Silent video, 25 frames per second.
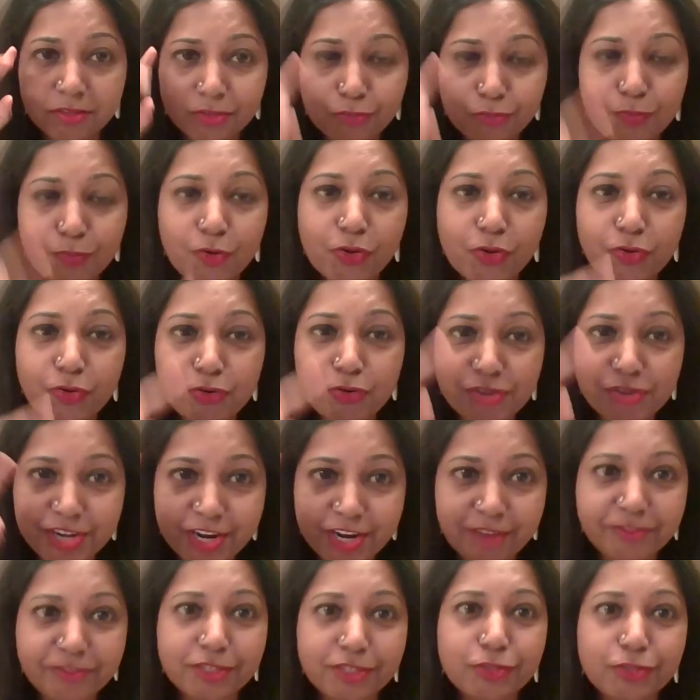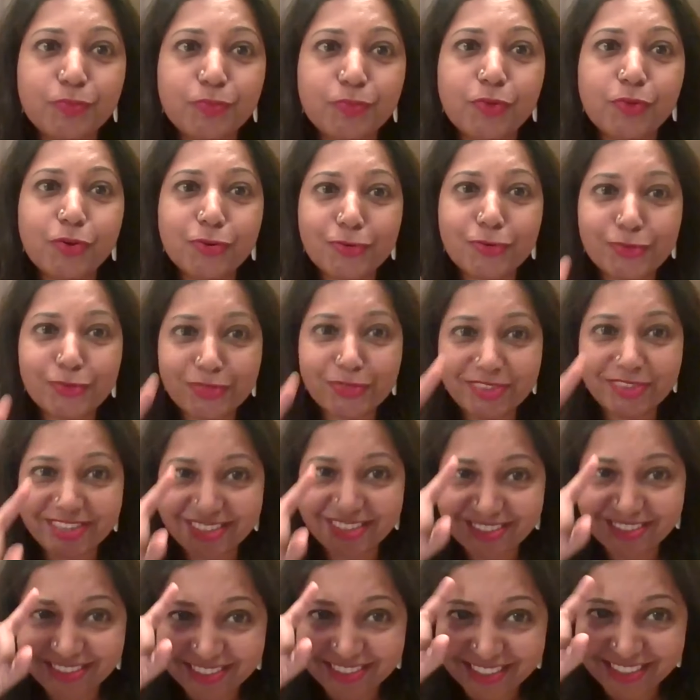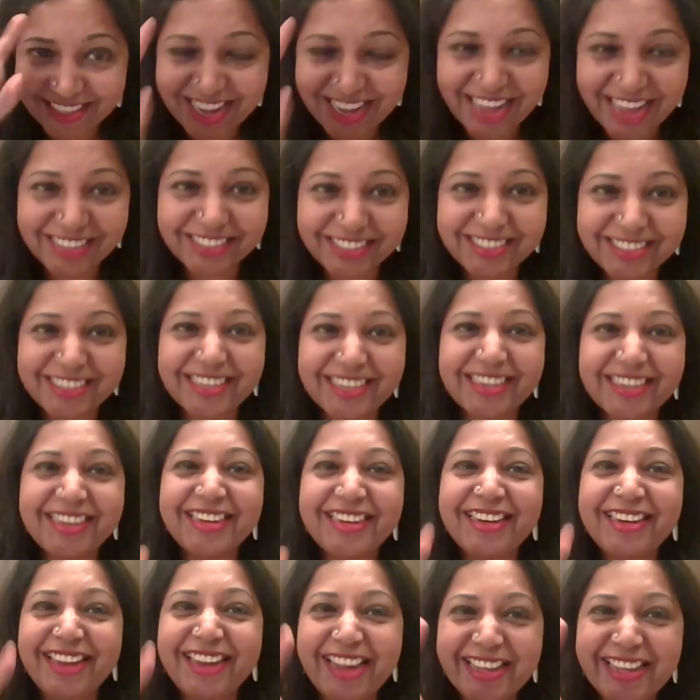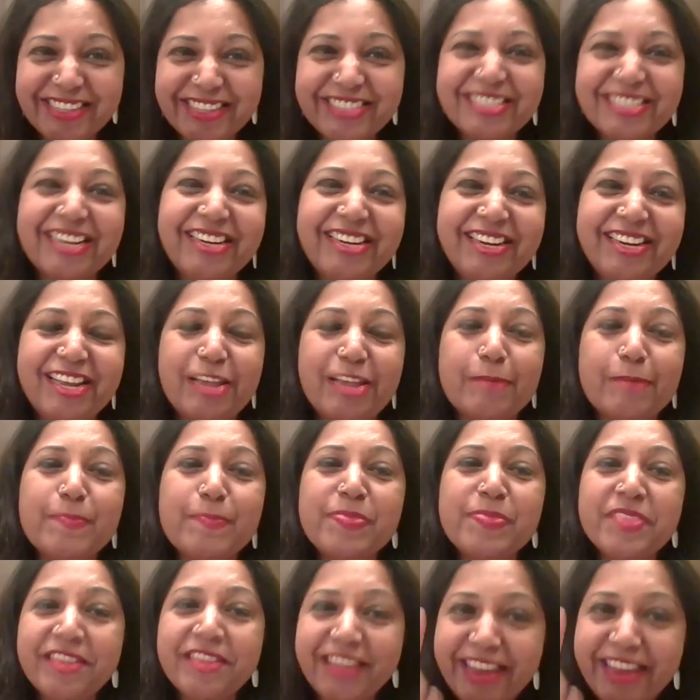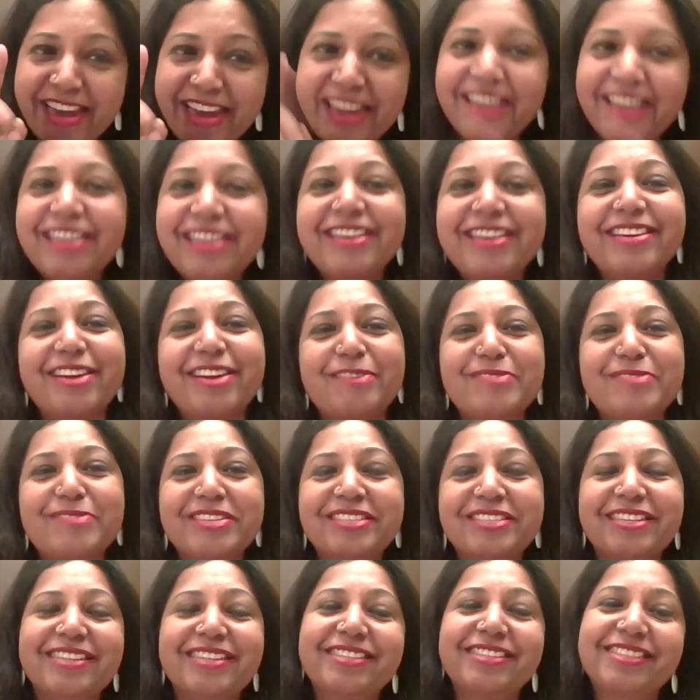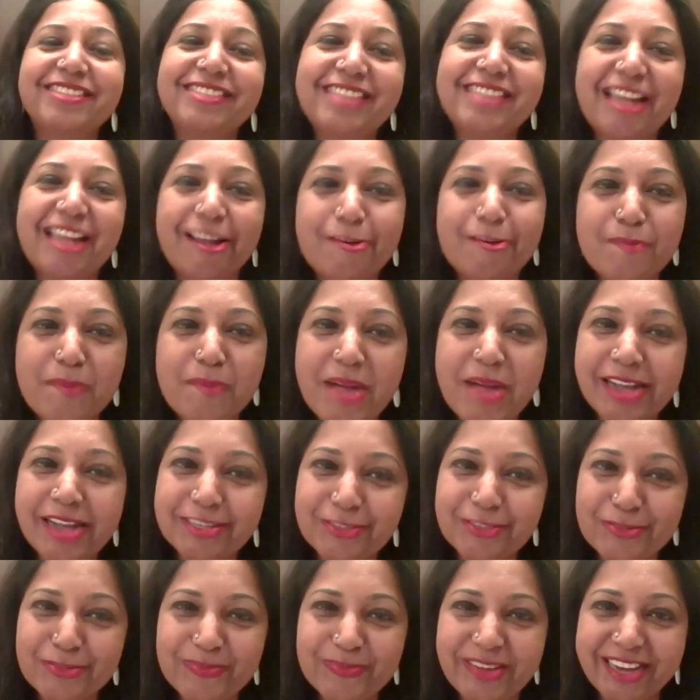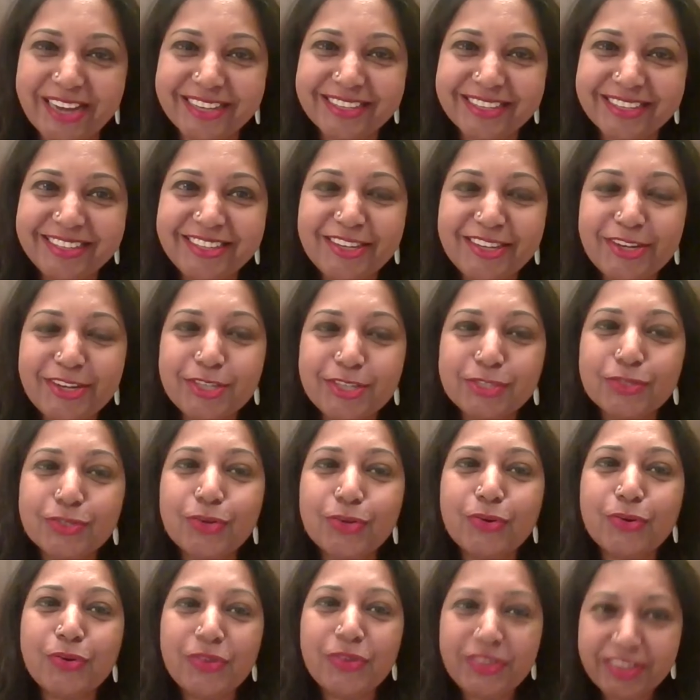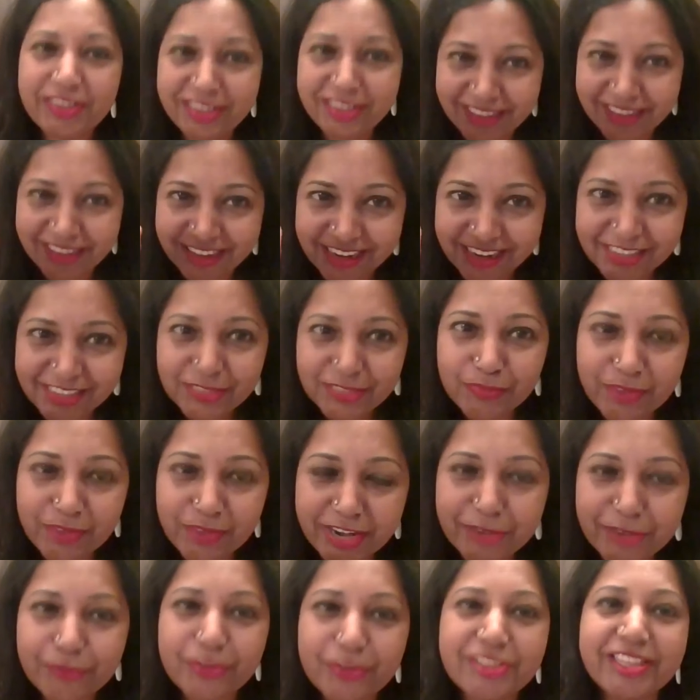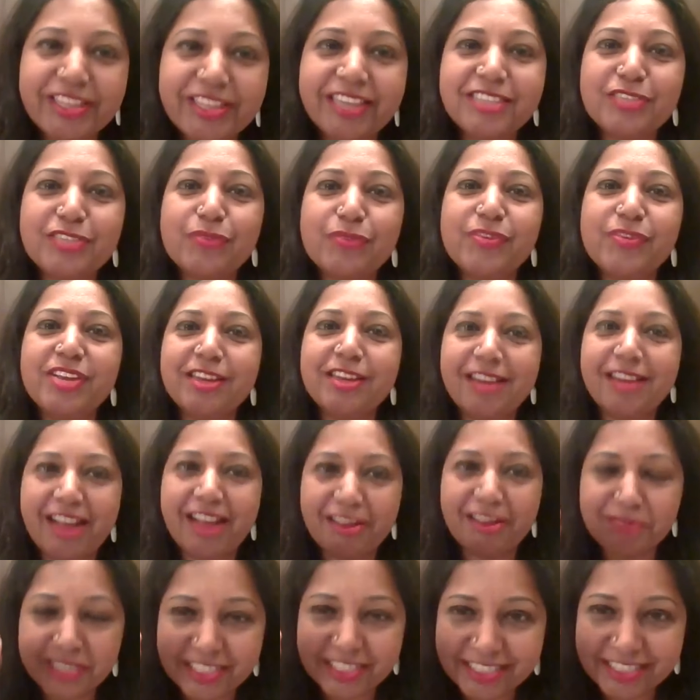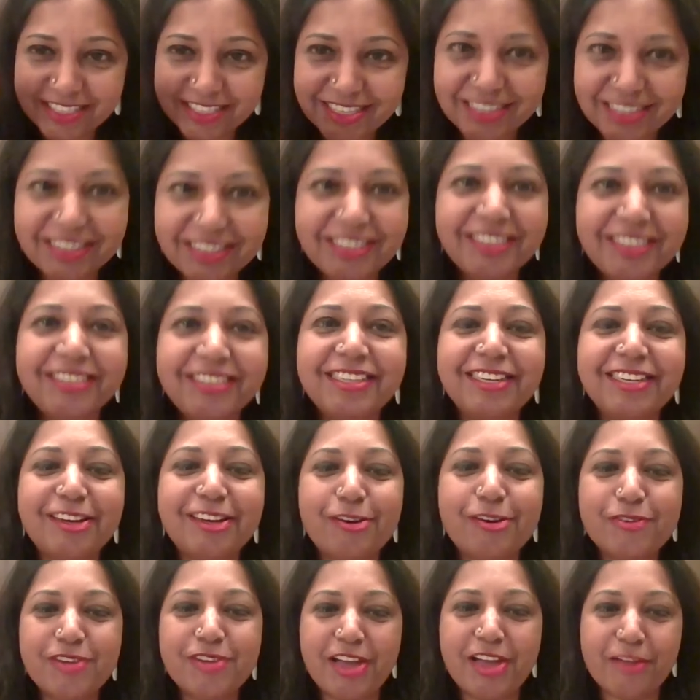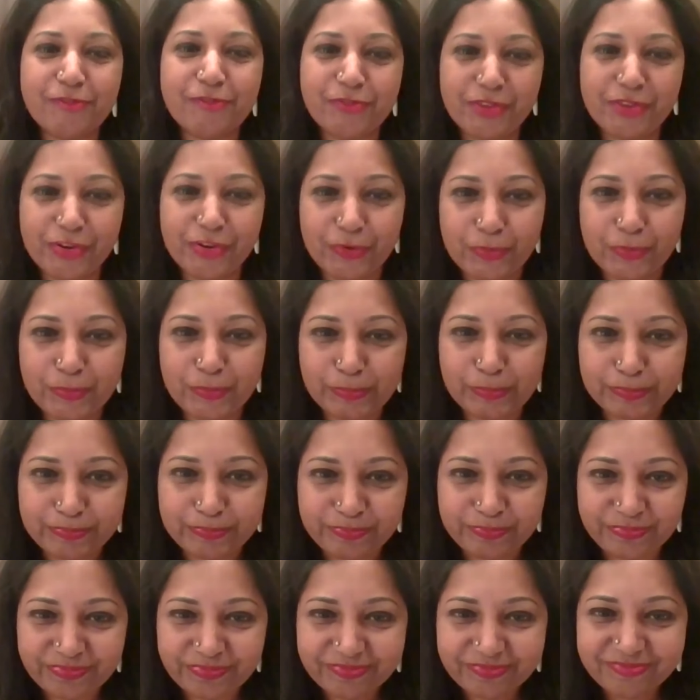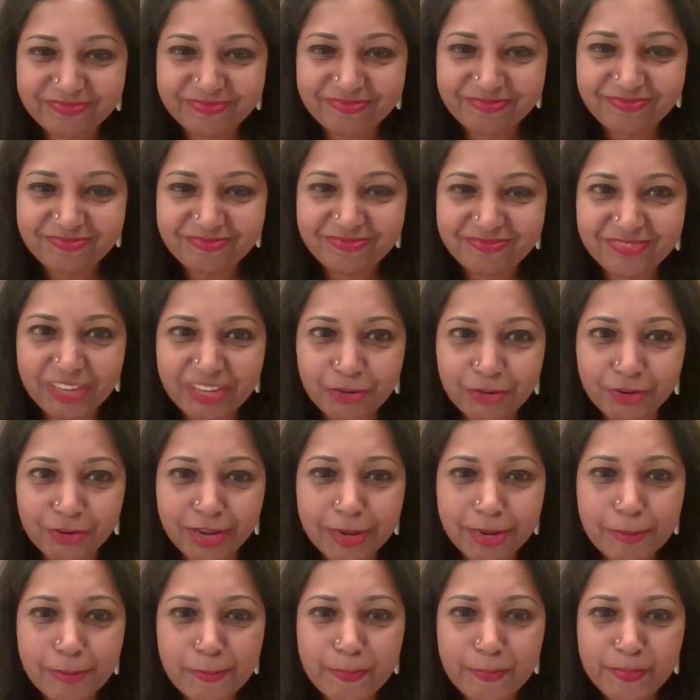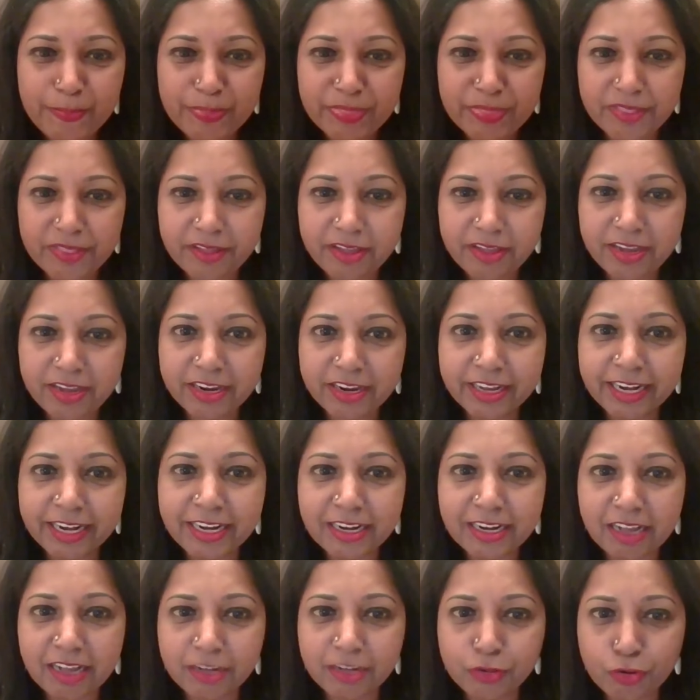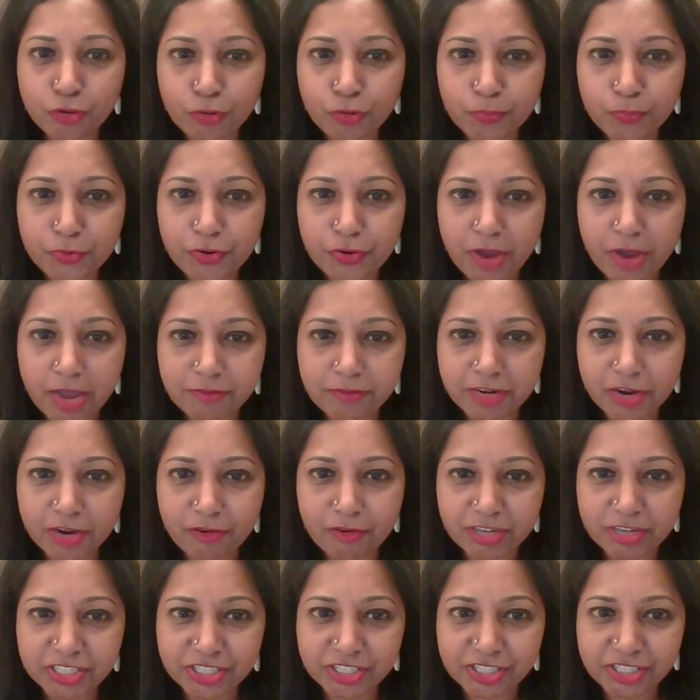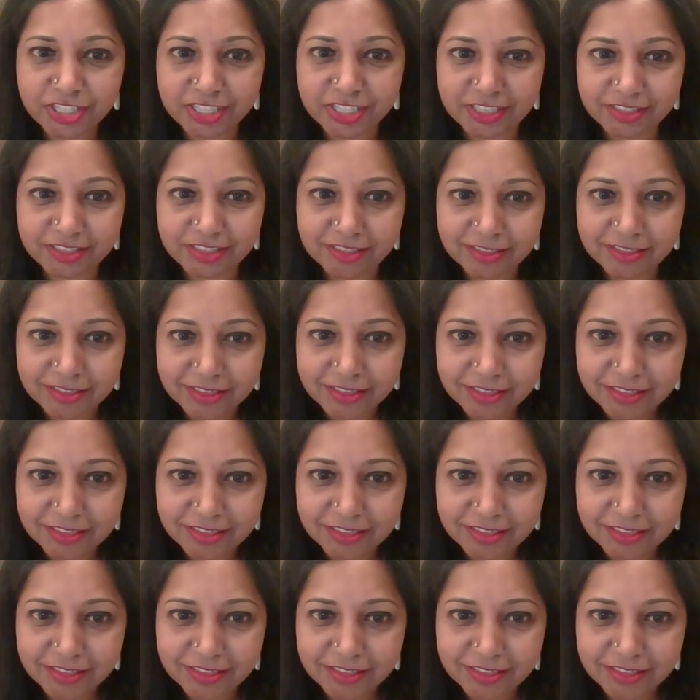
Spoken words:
tomorrow, day after tomorrow, Saturday and Sunday, 8 hour sessions I have back to back. So let's wait for next week. I will certainly take out time for you. Okay. Great. Anoop, you have a question.